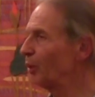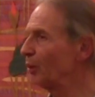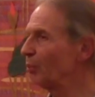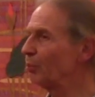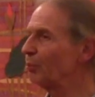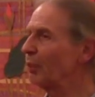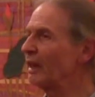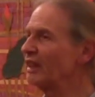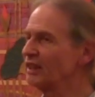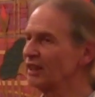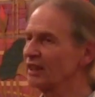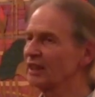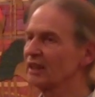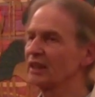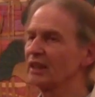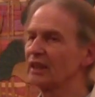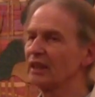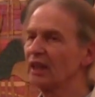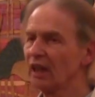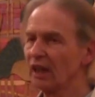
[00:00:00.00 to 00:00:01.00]
But
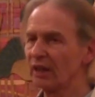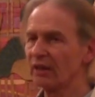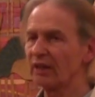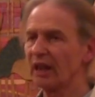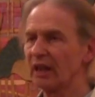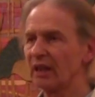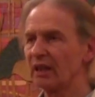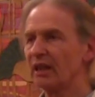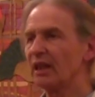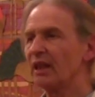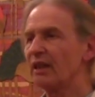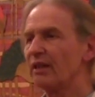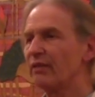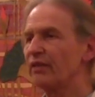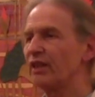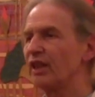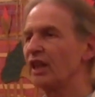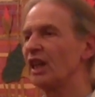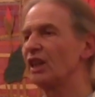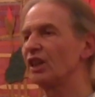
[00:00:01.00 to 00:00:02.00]
basically, they
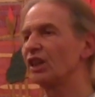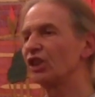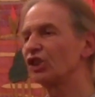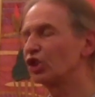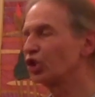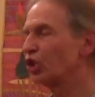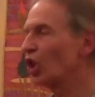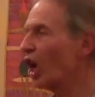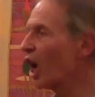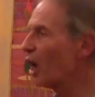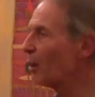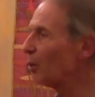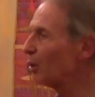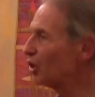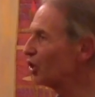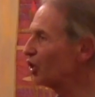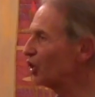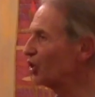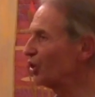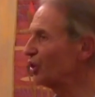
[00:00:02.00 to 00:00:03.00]
lived in a tribal
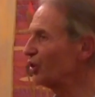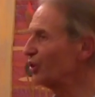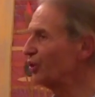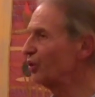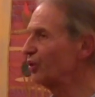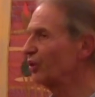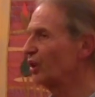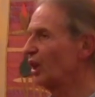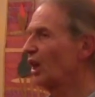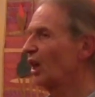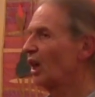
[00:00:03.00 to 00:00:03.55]
sort of,